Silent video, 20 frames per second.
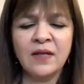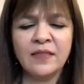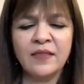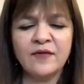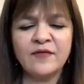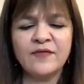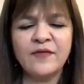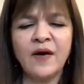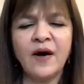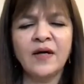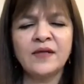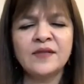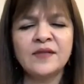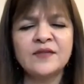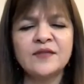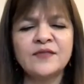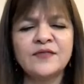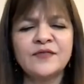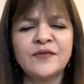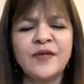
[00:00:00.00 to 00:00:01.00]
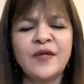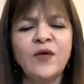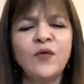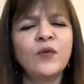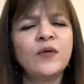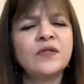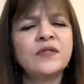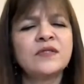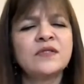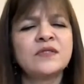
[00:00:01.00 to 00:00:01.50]
The father
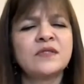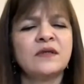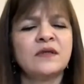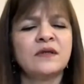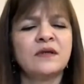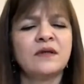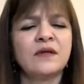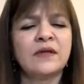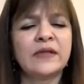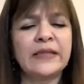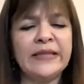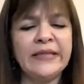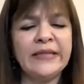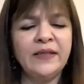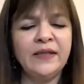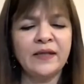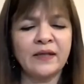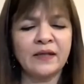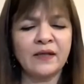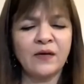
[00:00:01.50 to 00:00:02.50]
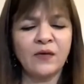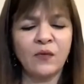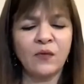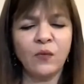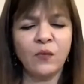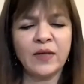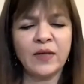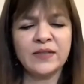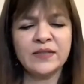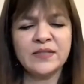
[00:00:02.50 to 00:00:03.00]
frequency leading
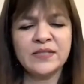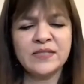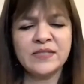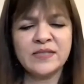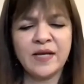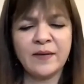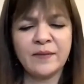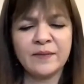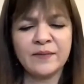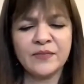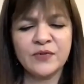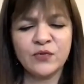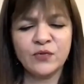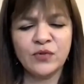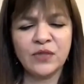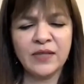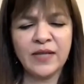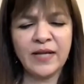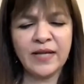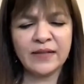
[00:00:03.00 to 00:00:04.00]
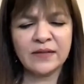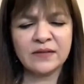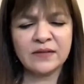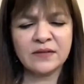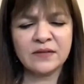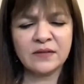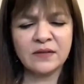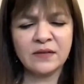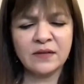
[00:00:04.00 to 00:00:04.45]
one step to the next.